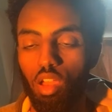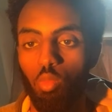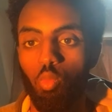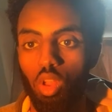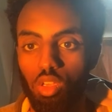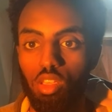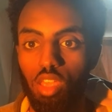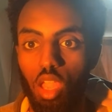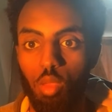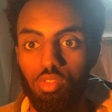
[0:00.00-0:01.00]
watch the
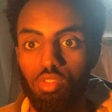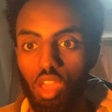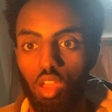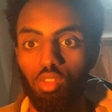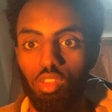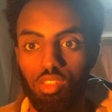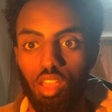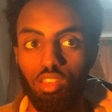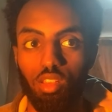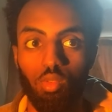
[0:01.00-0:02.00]
games, get an
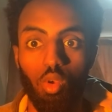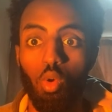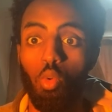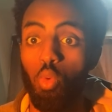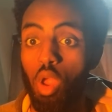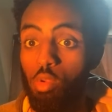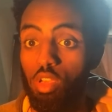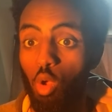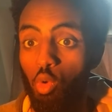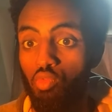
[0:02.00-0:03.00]
understanding where we're
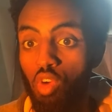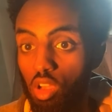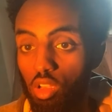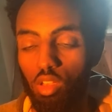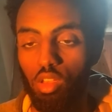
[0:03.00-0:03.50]
going wrong,